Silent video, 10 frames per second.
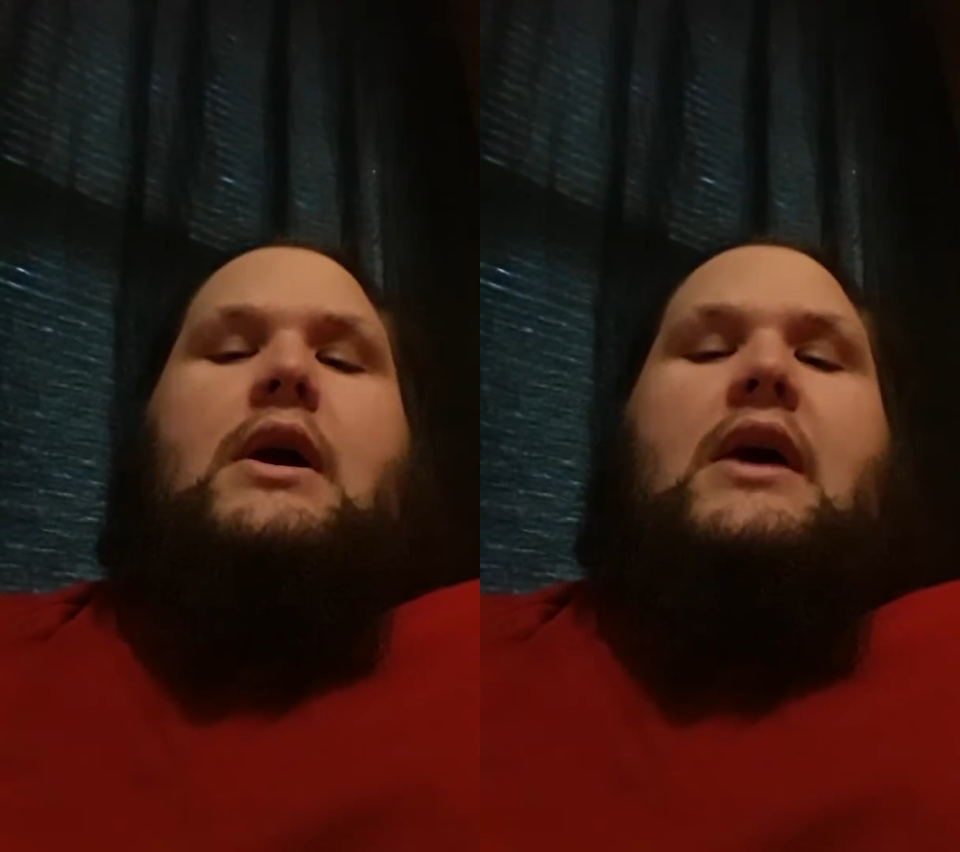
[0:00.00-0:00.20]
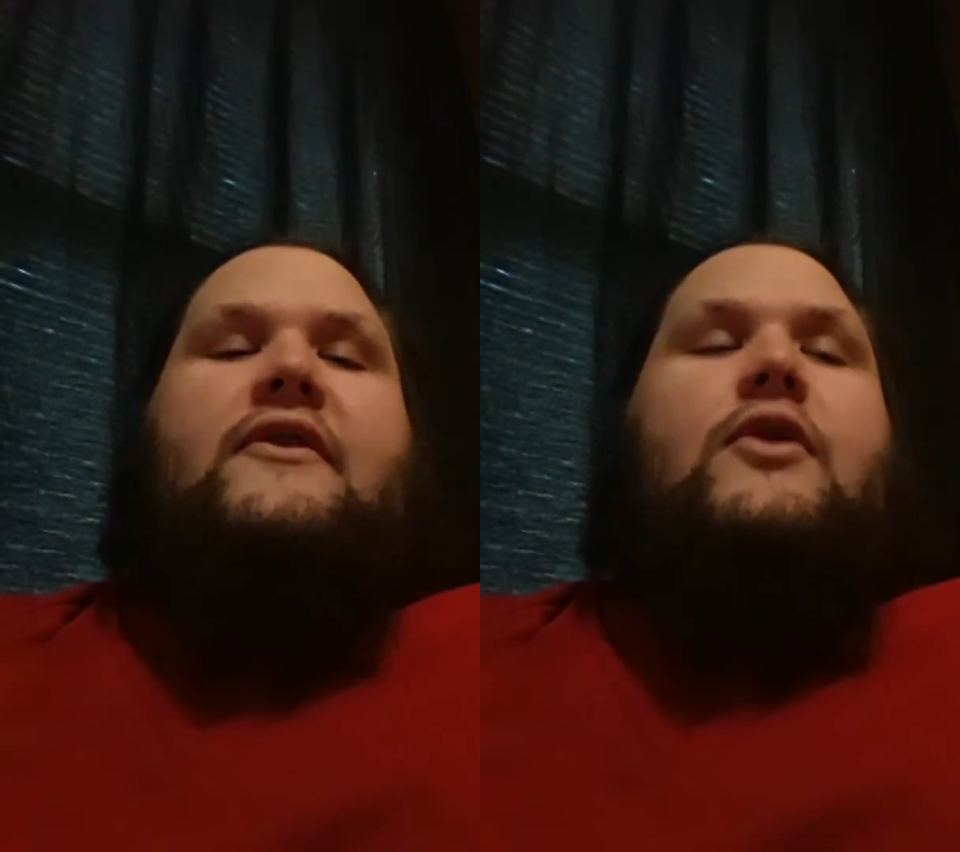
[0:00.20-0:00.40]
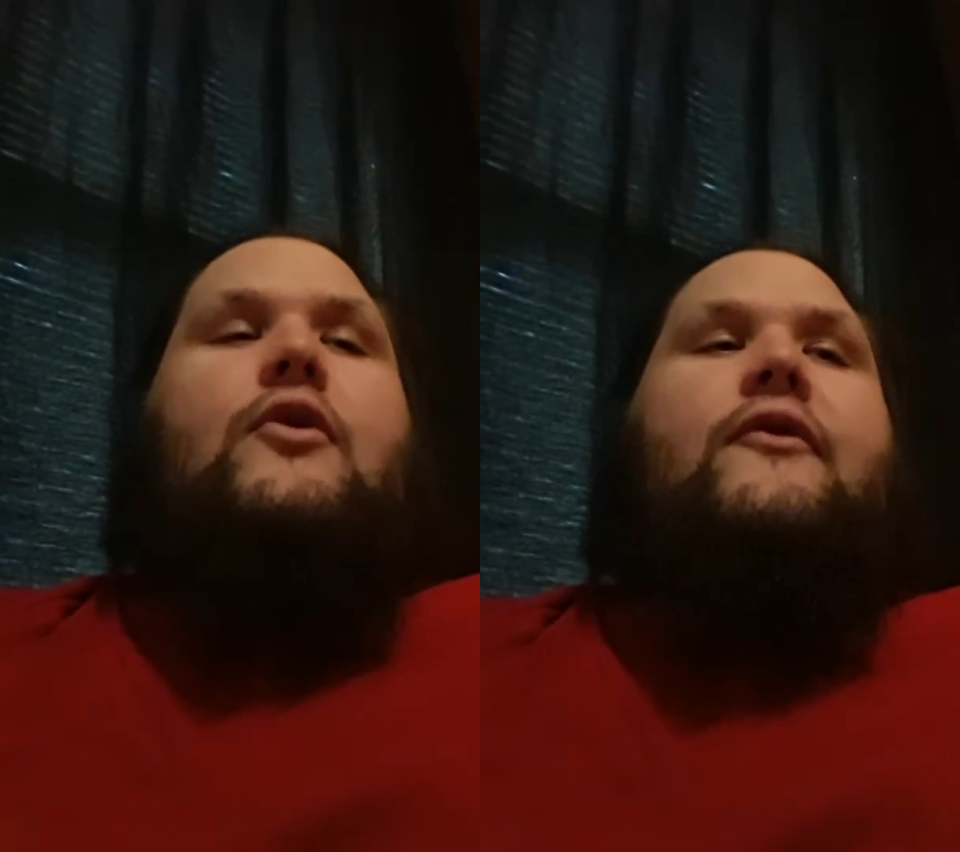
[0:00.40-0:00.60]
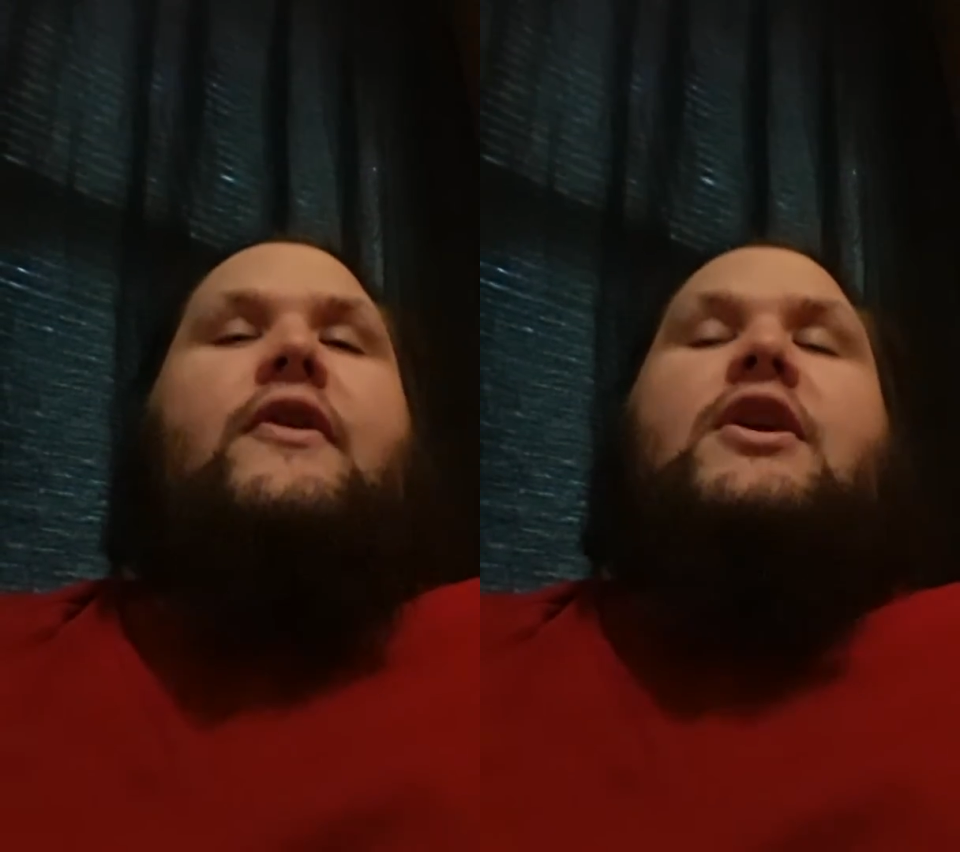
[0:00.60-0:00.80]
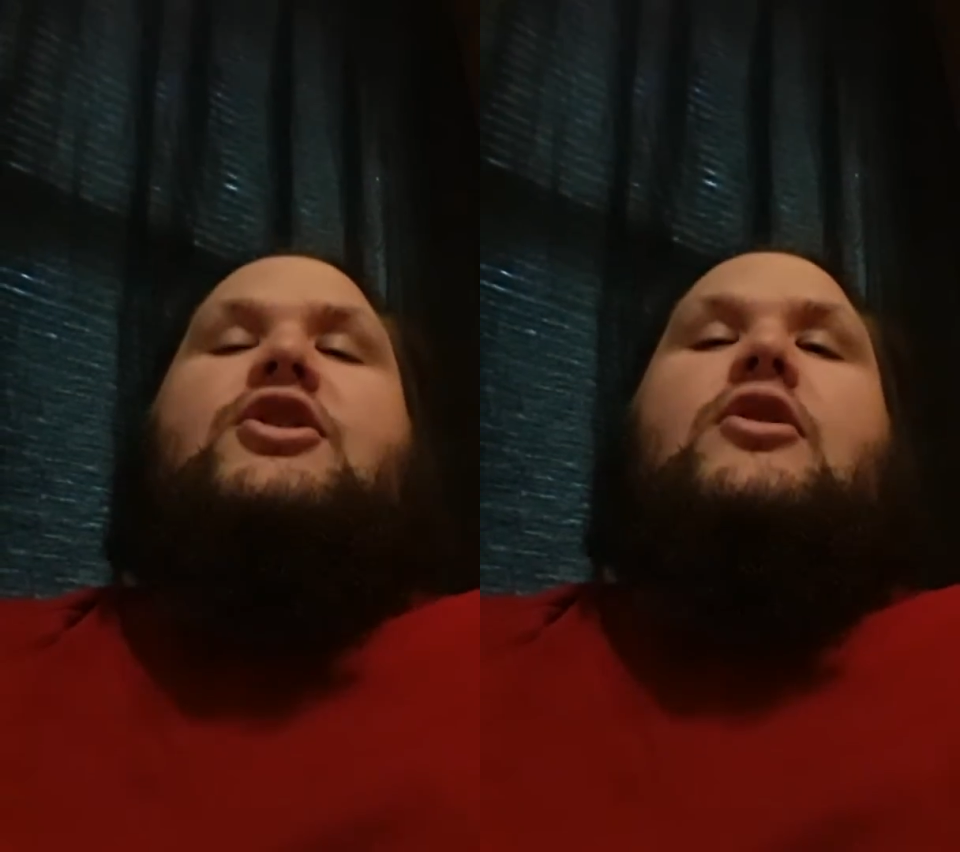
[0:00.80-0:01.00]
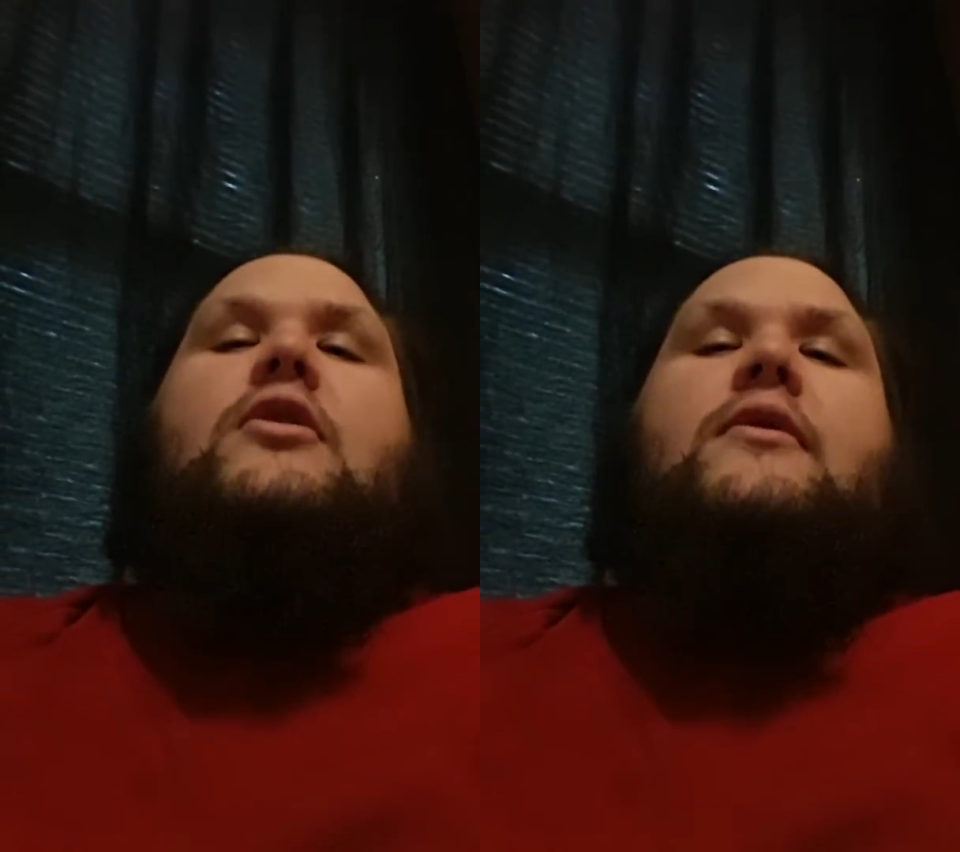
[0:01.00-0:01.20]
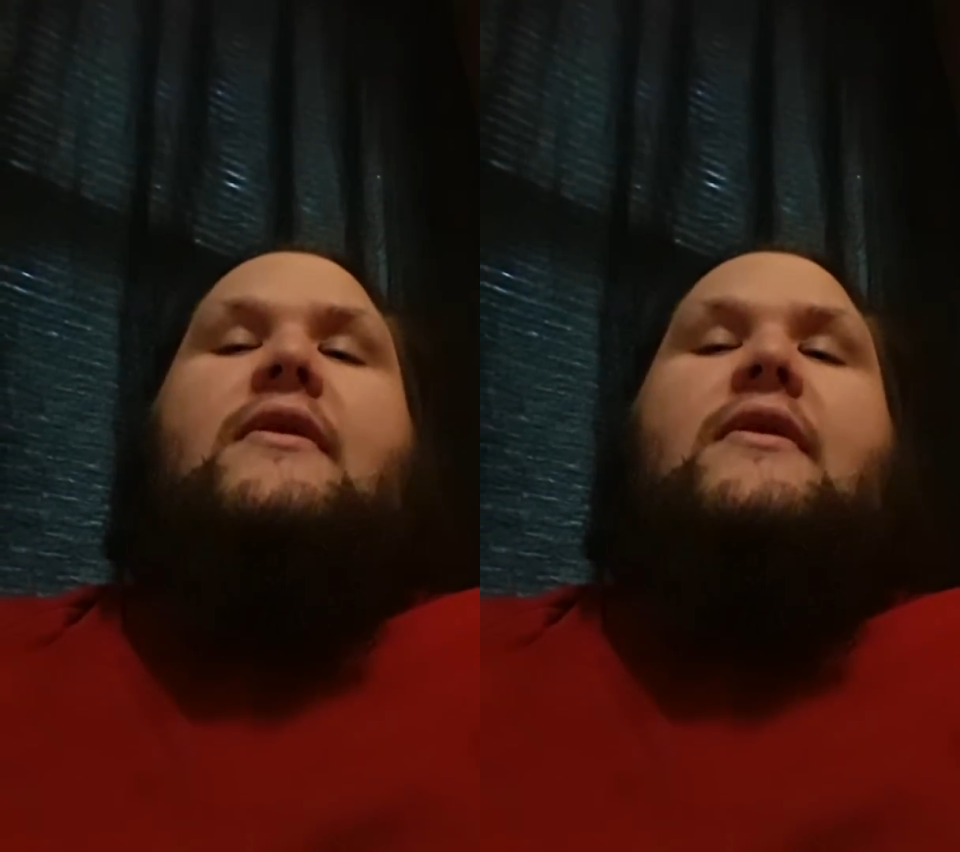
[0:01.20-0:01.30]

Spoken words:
as a new feature,